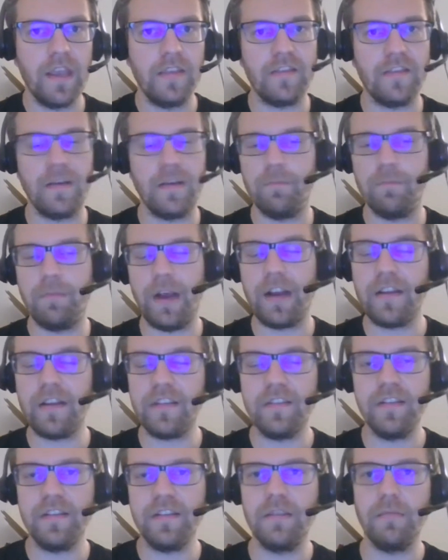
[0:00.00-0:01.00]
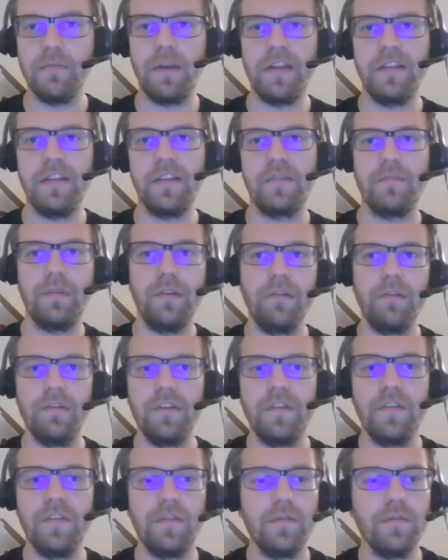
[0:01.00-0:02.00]
some bugs that he might
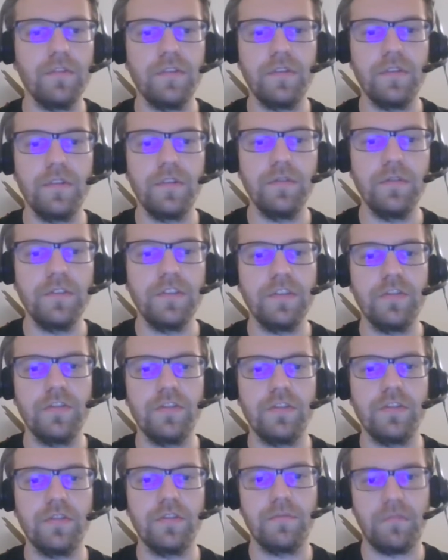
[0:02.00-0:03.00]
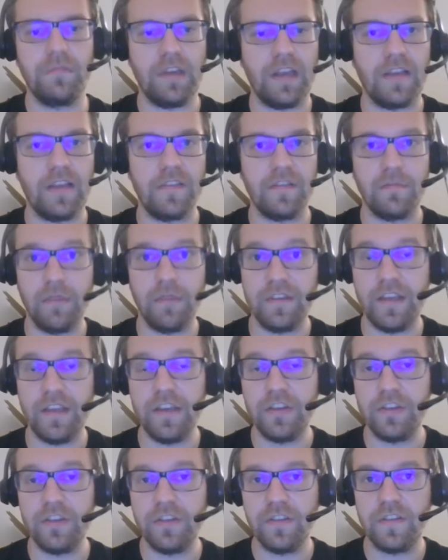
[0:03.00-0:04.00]
experience during the usage,
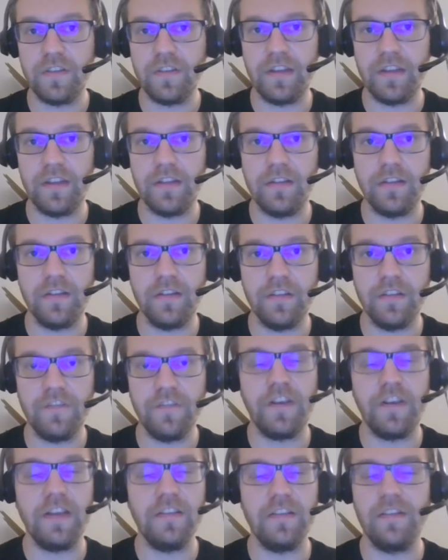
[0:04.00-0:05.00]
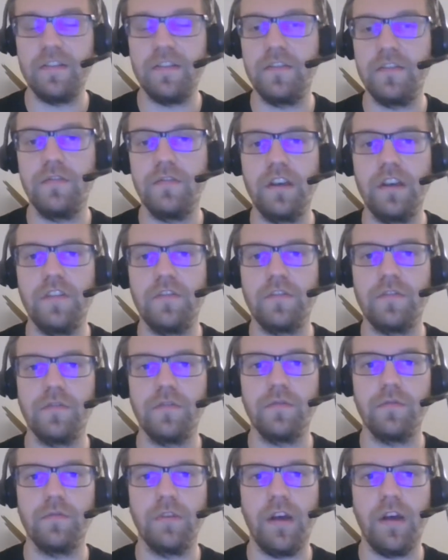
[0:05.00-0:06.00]
customizations and interfaces that you have
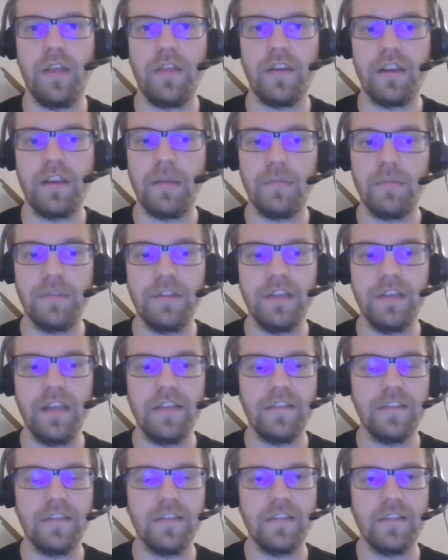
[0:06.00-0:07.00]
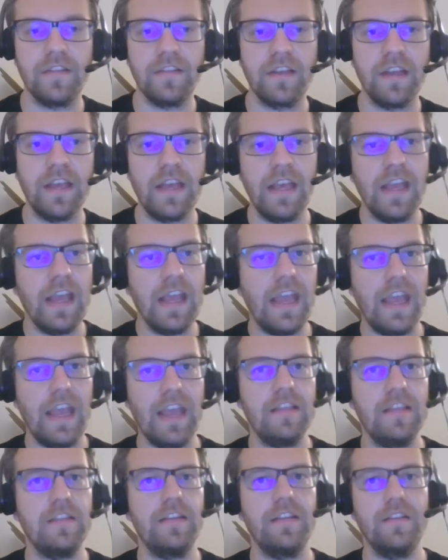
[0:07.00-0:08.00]
to other company assets,
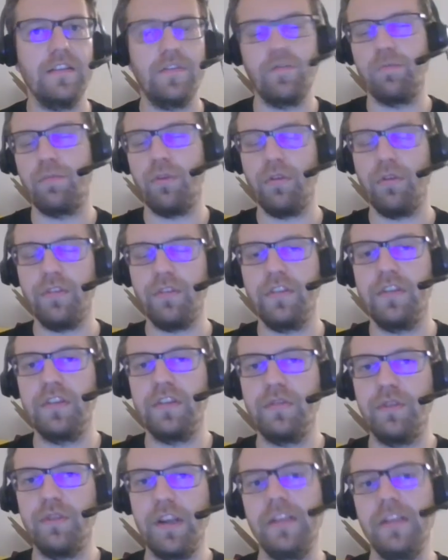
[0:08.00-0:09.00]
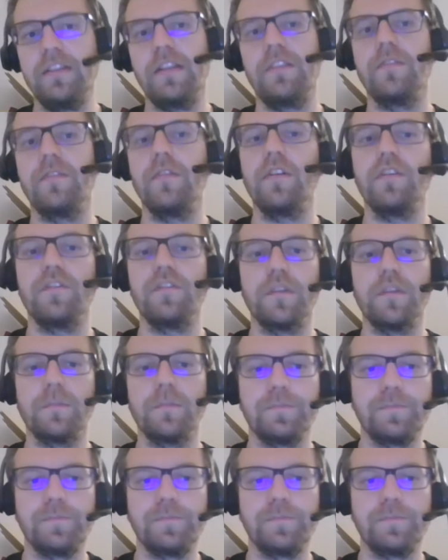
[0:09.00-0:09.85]
and the support and the training that you offer.